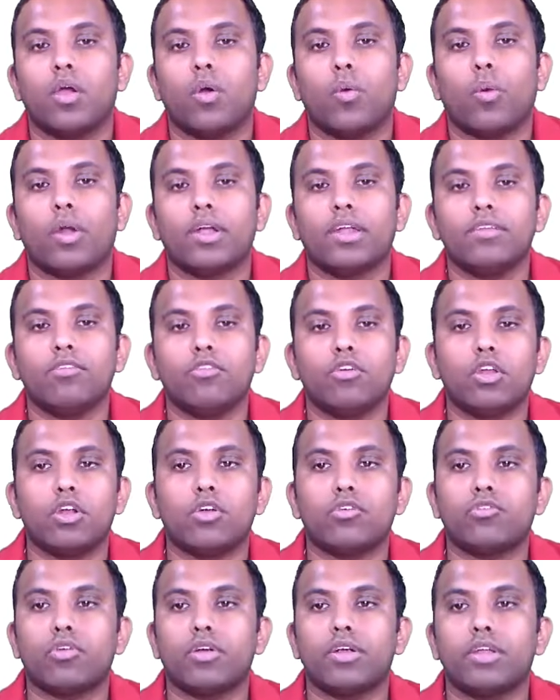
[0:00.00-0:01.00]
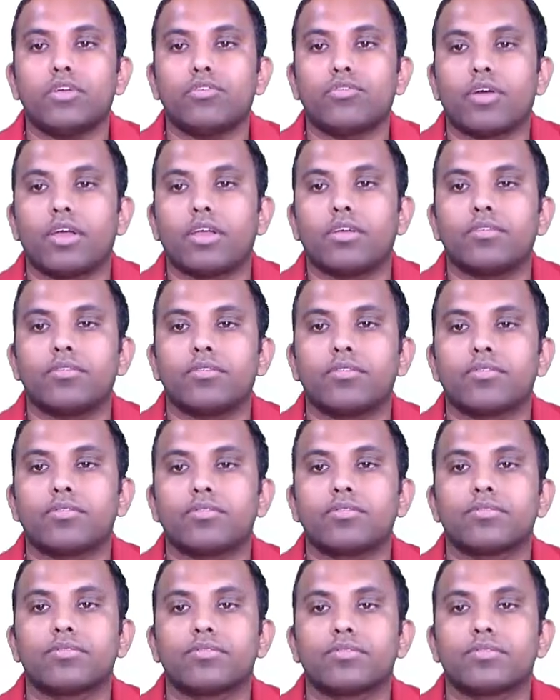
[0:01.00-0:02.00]
What is Euler of 25?
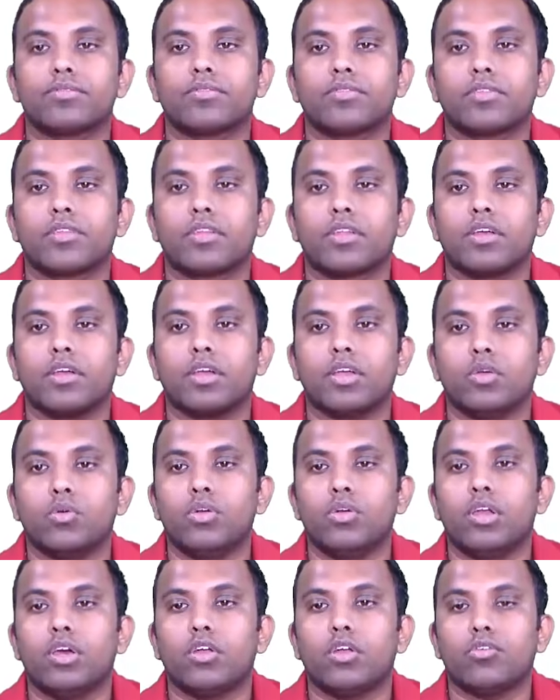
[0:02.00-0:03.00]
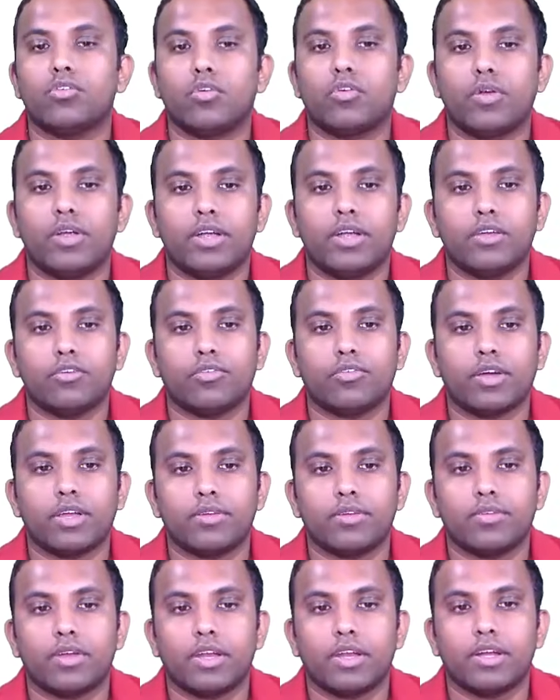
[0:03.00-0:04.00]
Euler of
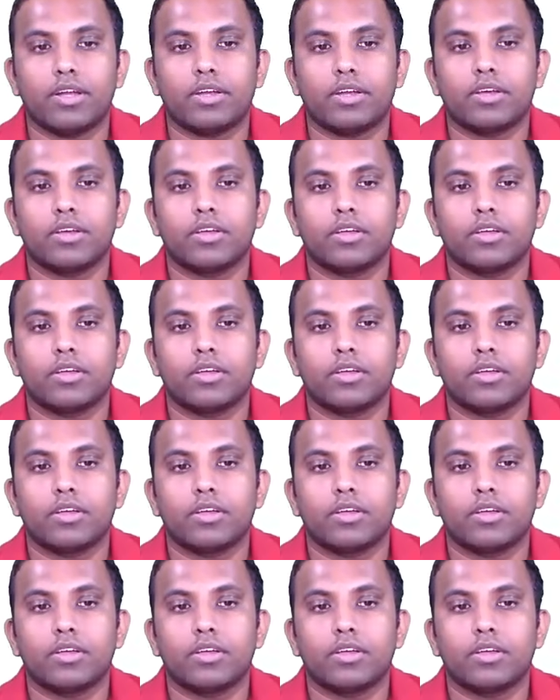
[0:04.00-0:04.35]
25, right?